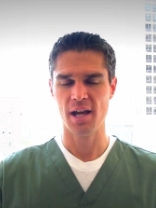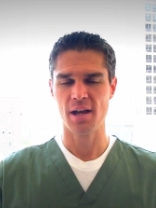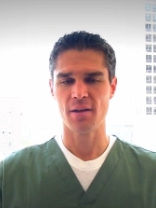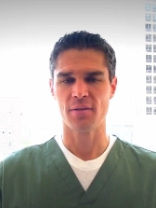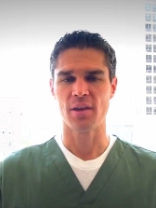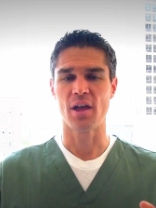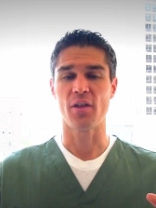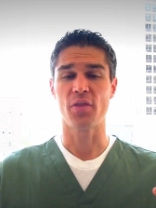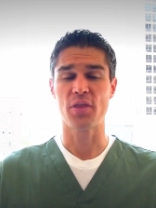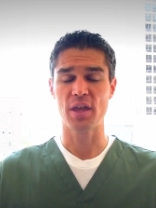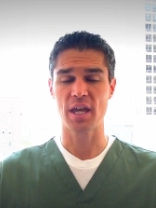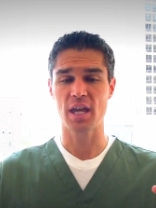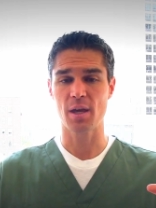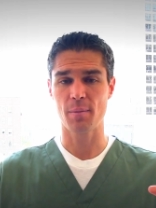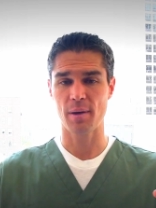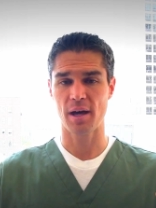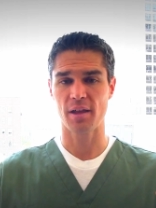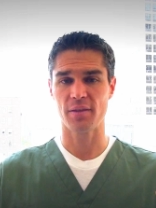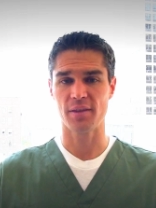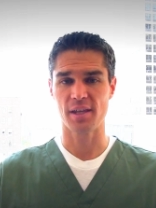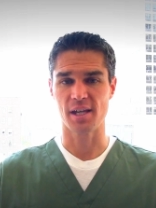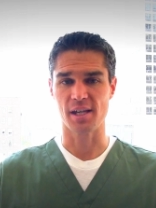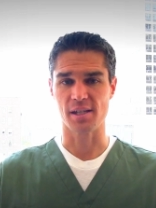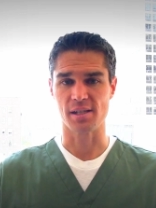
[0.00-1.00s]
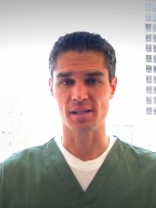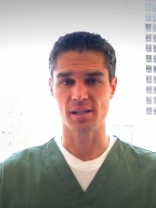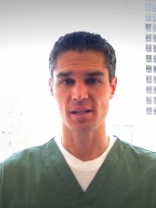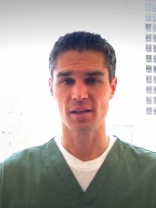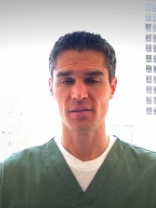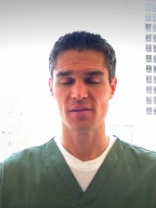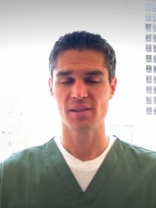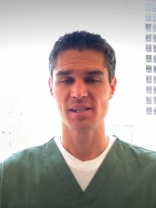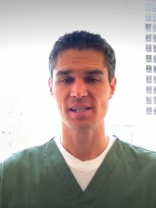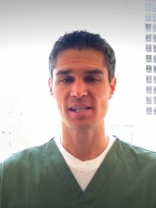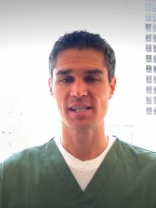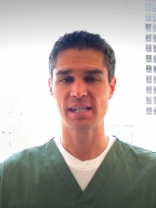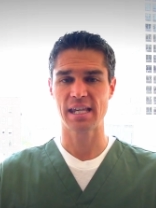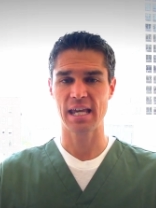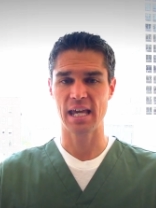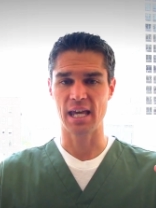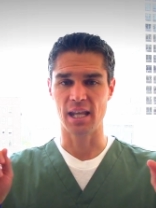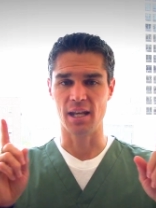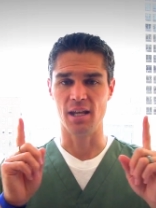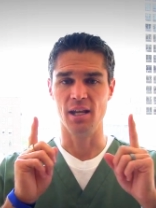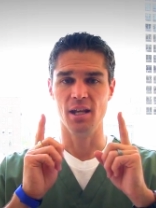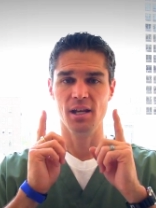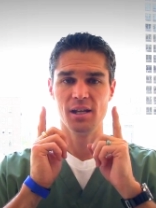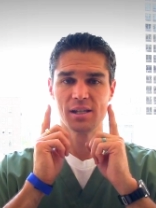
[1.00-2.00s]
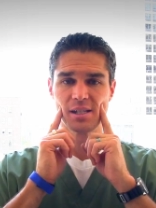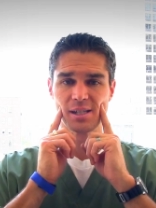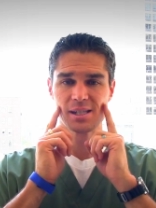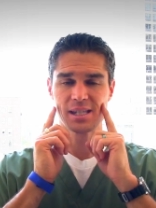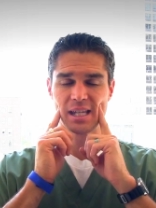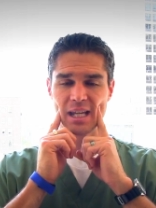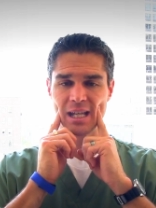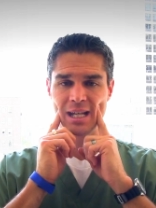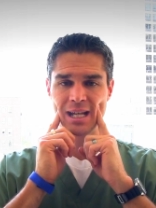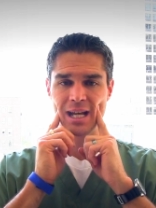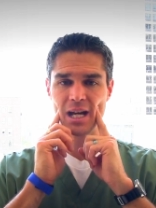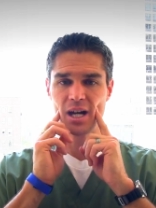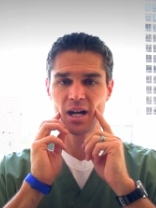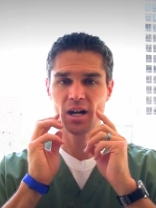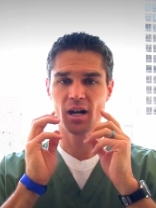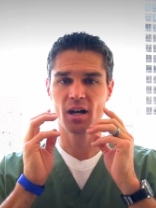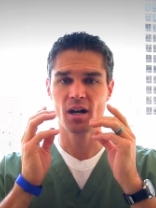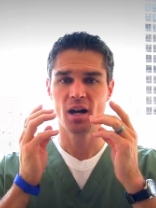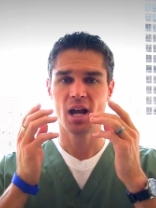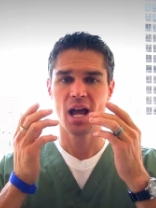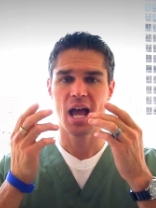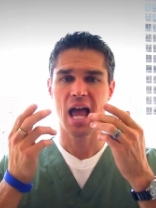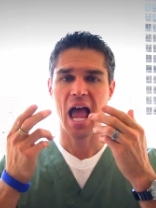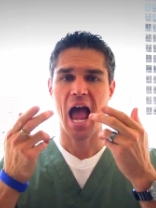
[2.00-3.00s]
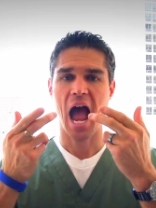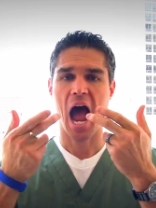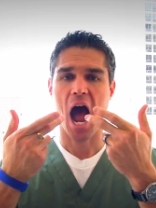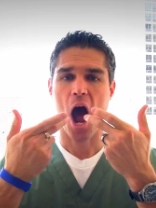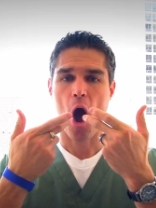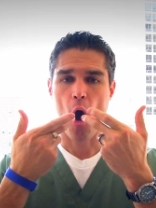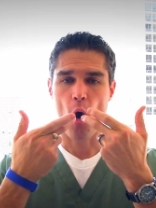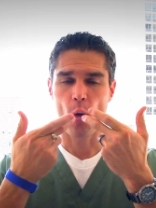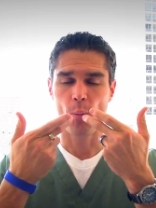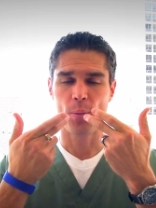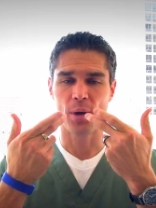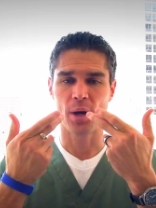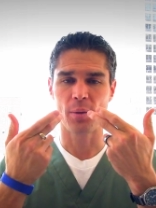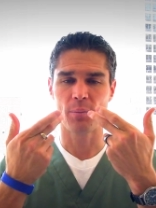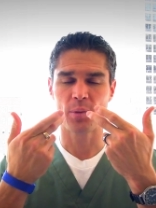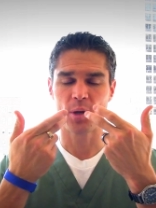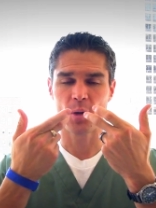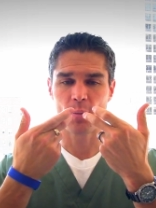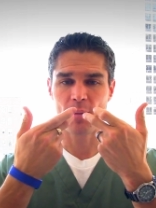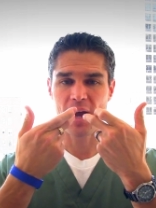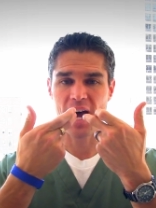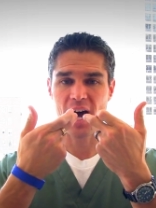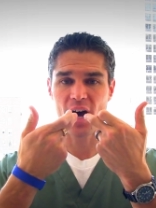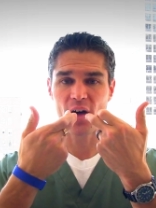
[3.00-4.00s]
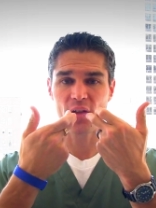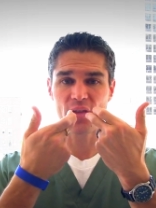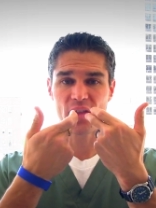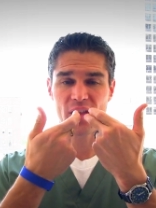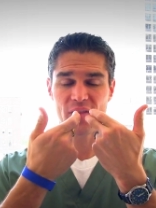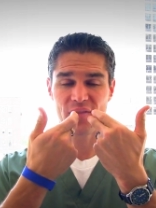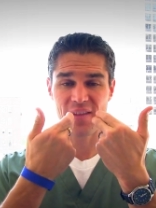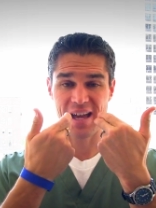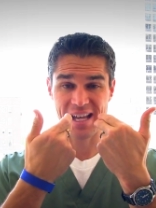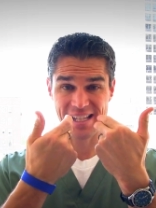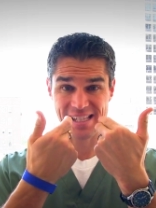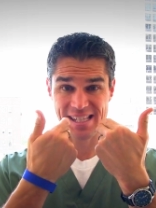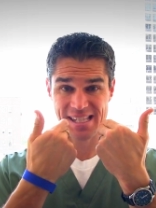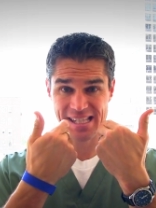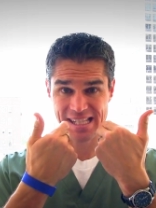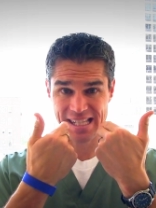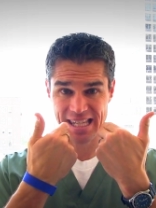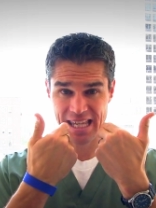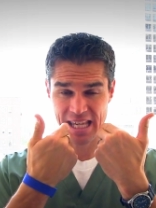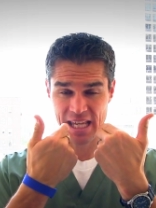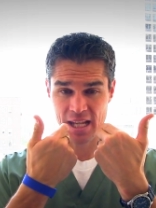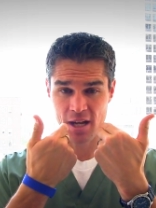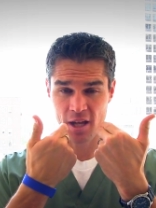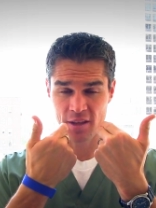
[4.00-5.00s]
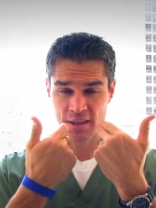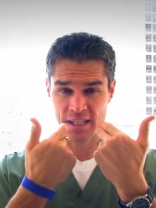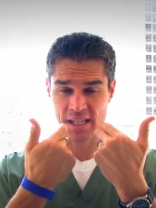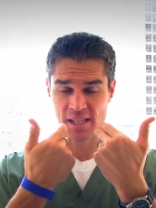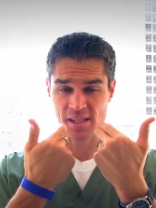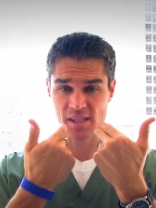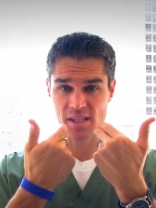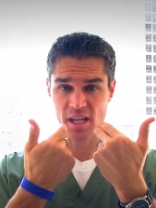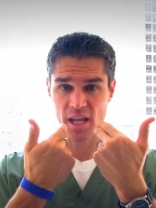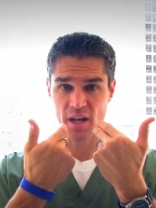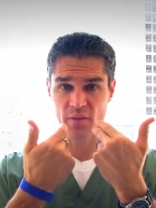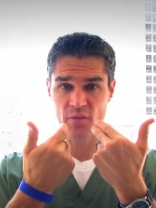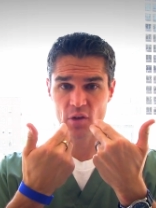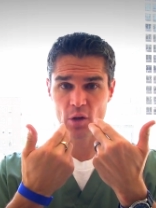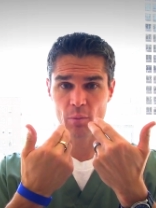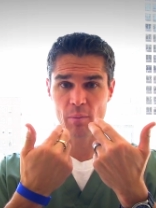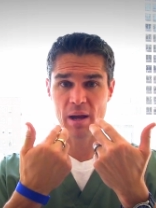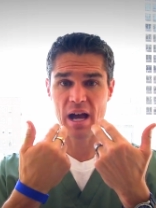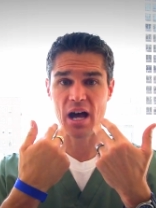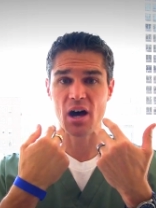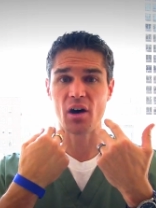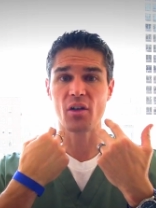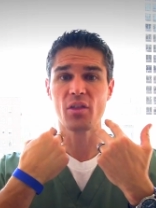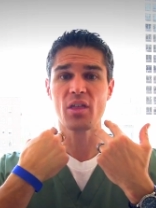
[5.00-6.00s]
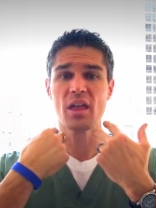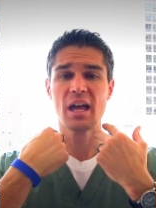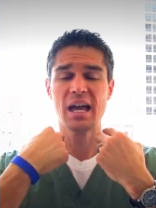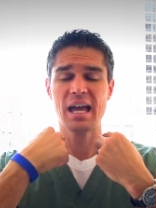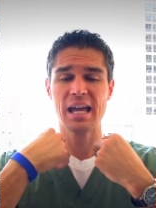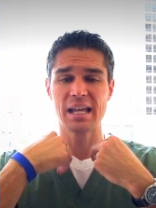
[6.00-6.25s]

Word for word: Now think about this, skin, skin here, open up your mouth, that skin on the inside of your mouth,